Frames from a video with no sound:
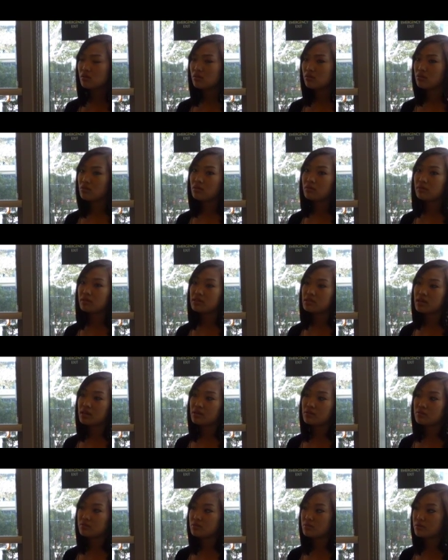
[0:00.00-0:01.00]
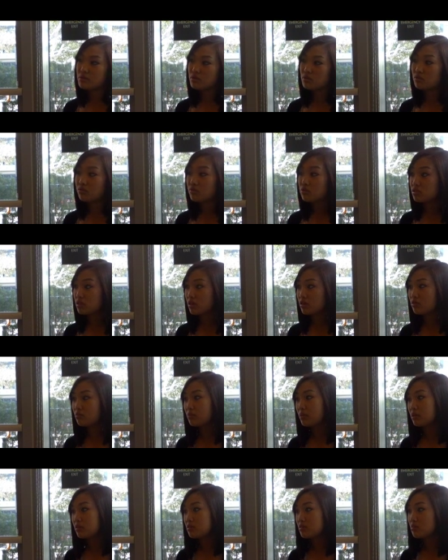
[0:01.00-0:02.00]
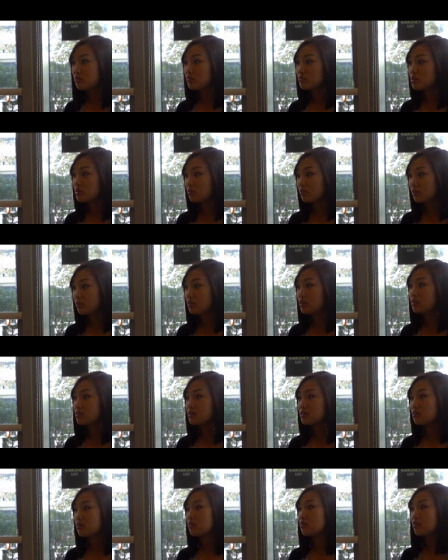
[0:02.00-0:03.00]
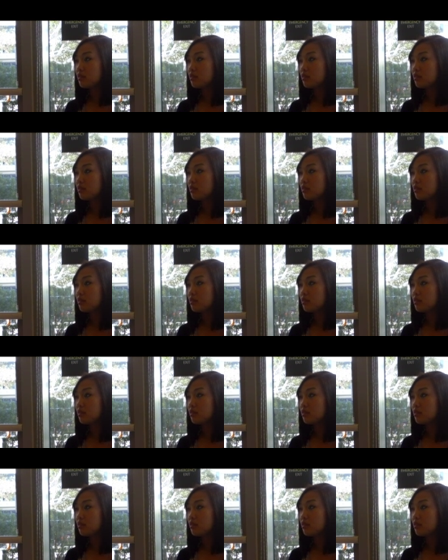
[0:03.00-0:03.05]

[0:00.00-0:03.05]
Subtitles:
or my dad, who was always overshadowed by his own siblings.